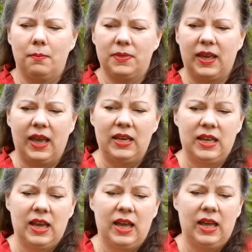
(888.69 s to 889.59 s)
The
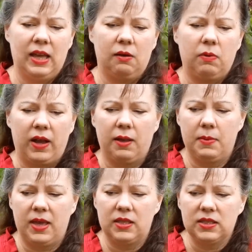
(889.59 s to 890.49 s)
ADA
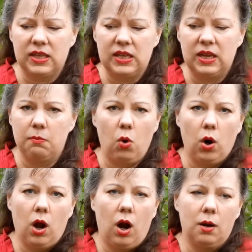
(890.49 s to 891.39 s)
recommends eating more
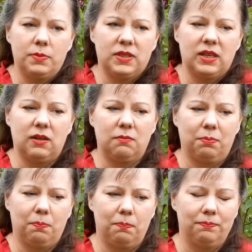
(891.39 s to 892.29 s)
carbs than
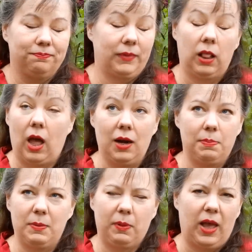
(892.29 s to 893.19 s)
a lot of
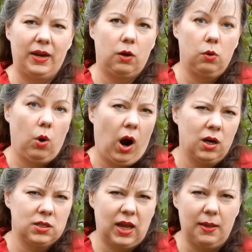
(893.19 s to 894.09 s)
people I know who
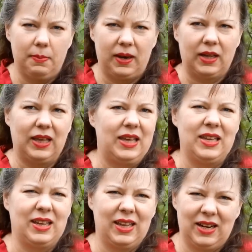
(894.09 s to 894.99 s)
aren't diabetic
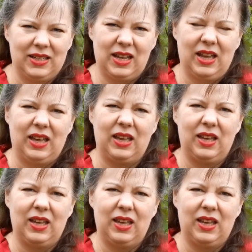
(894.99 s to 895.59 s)
eat in a day.